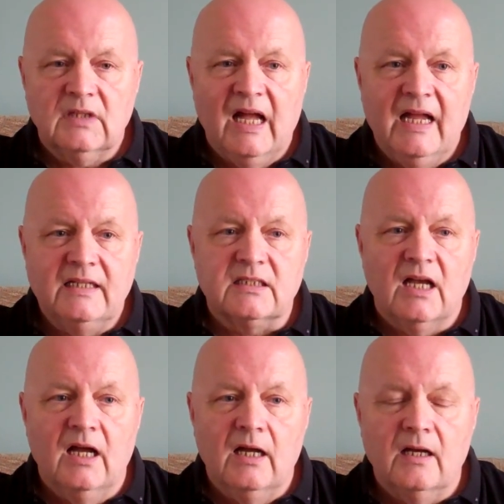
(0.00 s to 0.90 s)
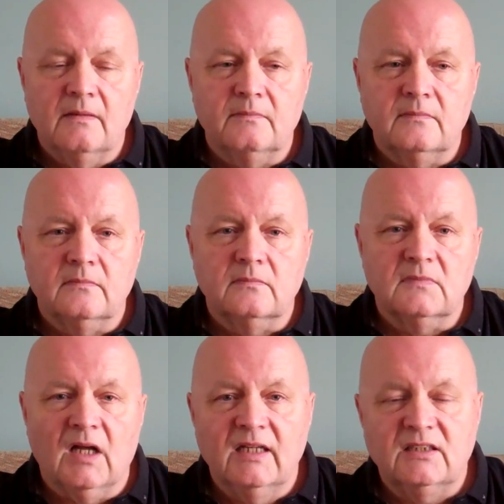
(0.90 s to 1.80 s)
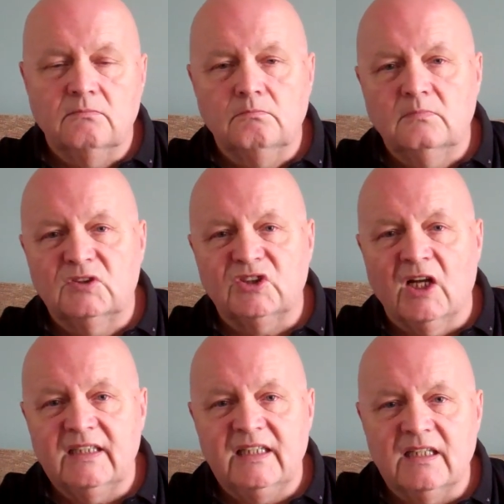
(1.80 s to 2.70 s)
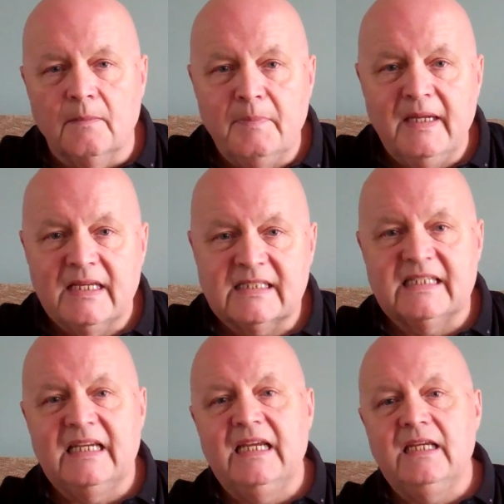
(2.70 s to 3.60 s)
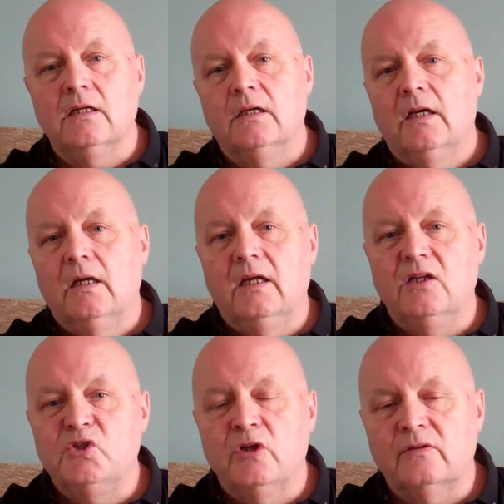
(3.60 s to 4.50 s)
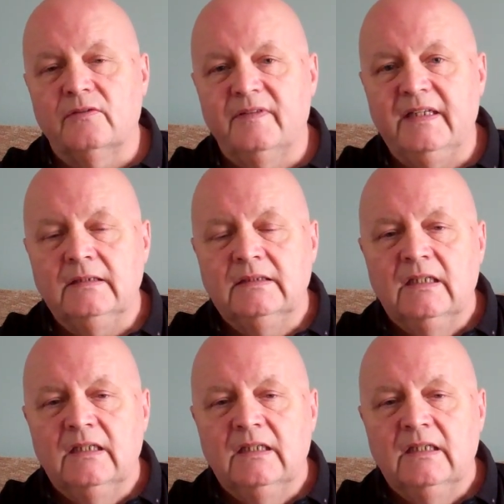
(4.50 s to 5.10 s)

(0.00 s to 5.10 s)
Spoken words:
and I studied a BSc in geography,